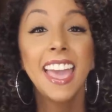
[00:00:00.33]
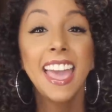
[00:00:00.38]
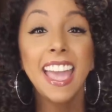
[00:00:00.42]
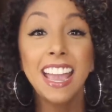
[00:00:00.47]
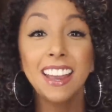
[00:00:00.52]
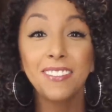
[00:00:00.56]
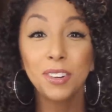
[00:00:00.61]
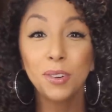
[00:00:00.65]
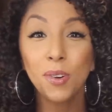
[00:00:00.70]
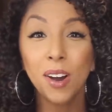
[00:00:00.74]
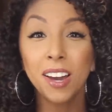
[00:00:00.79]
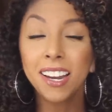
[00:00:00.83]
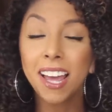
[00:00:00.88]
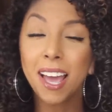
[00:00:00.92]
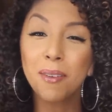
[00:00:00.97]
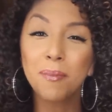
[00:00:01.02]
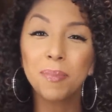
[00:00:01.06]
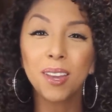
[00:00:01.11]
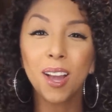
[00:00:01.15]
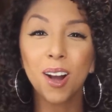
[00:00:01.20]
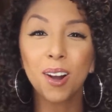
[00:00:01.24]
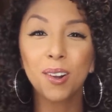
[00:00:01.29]
Hey everyone,
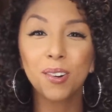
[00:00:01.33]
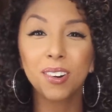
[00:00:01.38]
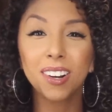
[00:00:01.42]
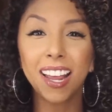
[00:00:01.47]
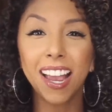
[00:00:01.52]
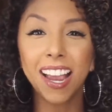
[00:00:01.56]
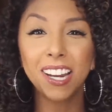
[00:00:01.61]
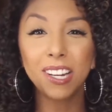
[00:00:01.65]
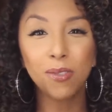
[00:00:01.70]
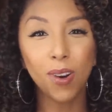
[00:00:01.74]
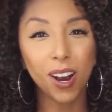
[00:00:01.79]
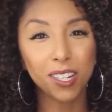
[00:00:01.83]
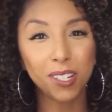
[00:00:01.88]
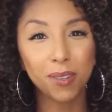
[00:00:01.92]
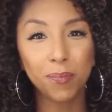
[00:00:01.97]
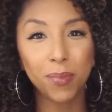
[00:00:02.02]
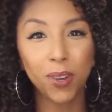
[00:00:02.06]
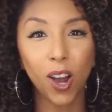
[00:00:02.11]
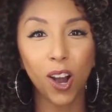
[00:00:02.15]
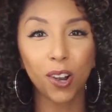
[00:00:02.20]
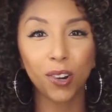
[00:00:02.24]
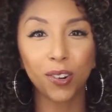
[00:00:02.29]
I'm Bianca Renee and you're
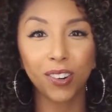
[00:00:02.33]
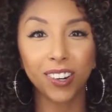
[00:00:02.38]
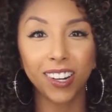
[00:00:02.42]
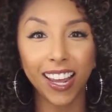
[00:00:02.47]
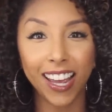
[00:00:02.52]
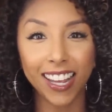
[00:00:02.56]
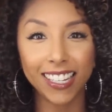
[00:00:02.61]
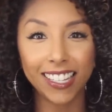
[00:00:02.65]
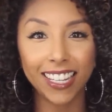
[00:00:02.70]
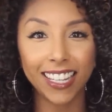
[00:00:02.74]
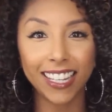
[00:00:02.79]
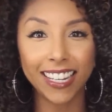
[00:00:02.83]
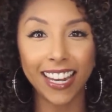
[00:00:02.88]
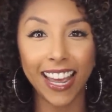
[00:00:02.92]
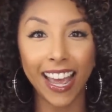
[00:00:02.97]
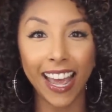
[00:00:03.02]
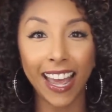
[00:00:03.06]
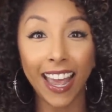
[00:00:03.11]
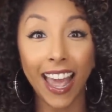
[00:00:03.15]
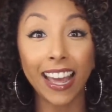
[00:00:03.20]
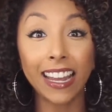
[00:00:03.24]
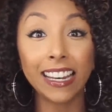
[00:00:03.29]
watching Bianca Renee today.